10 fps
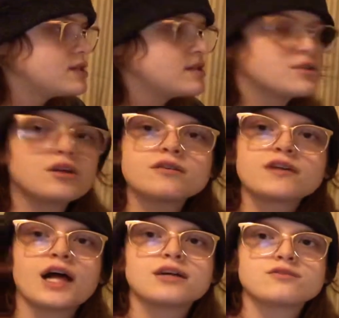at the start of
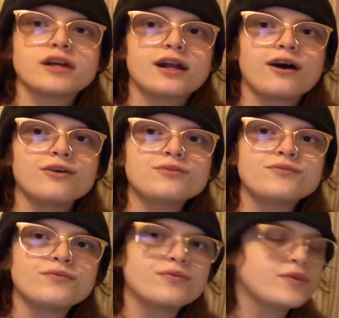class right now,
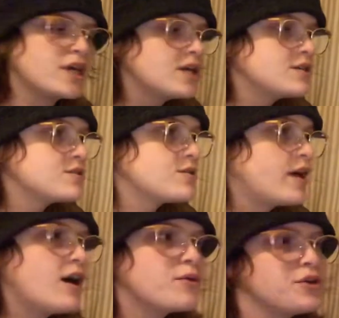so the
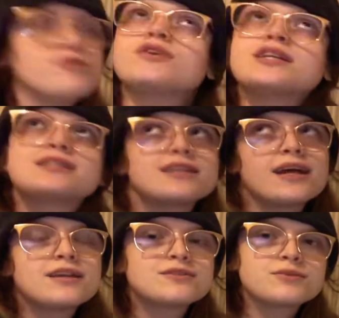how are you feeling
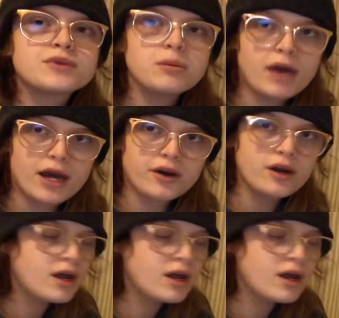today doesn't really matter,